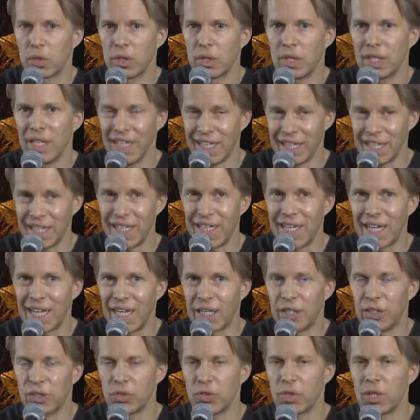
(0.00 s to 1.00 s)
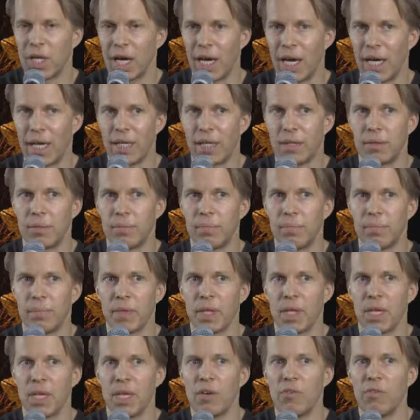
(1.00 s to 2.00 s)
in Daniel 9.
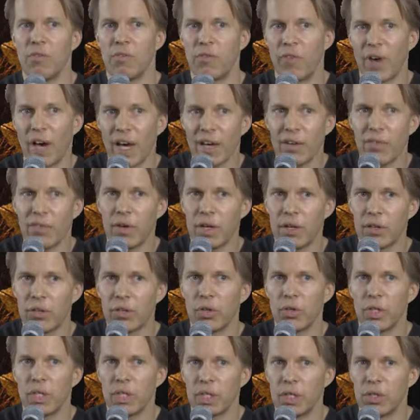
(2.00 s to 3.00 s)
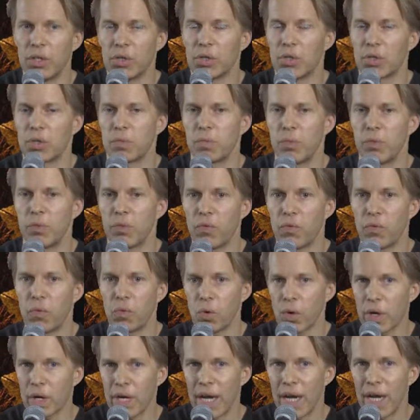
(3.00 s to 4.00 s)
500 years
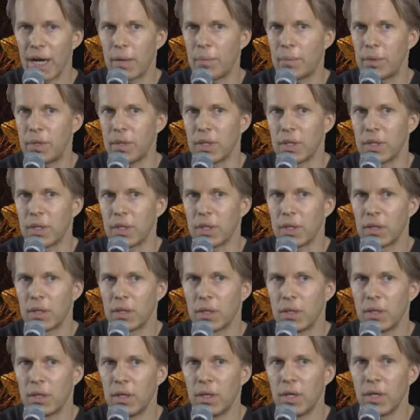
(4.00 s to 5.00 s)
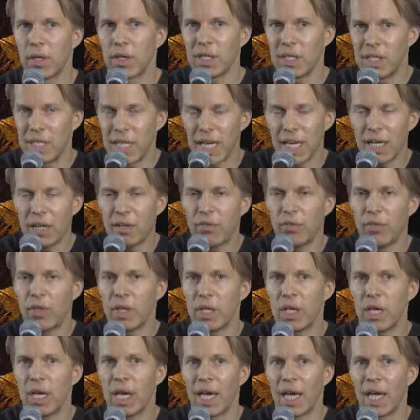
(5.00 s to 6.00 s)
before it happened, the date of
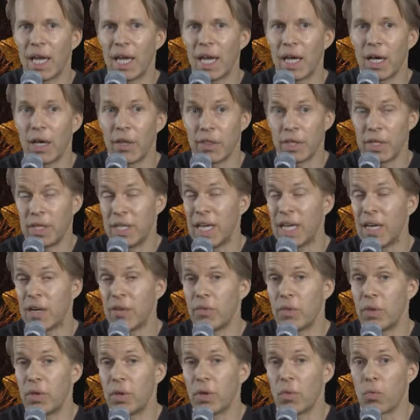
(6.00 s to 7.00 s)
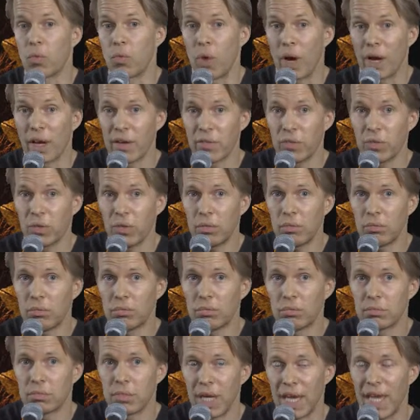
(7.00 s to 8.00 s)
the arrival
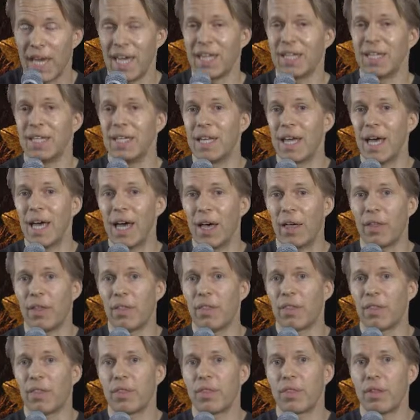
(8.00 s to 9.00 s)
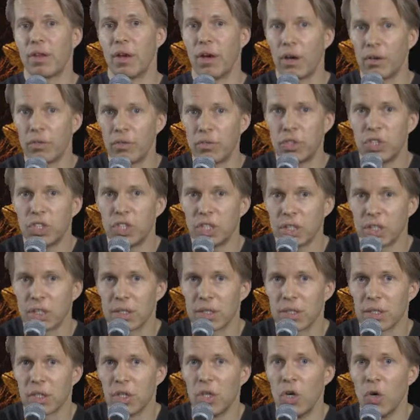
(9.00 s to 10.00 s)
and death of
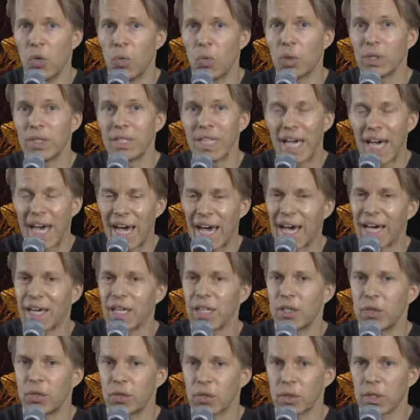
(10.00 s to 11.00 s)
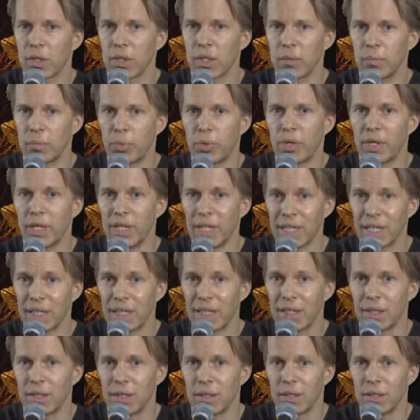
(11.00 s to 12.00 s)
Jesus was accurately predicted.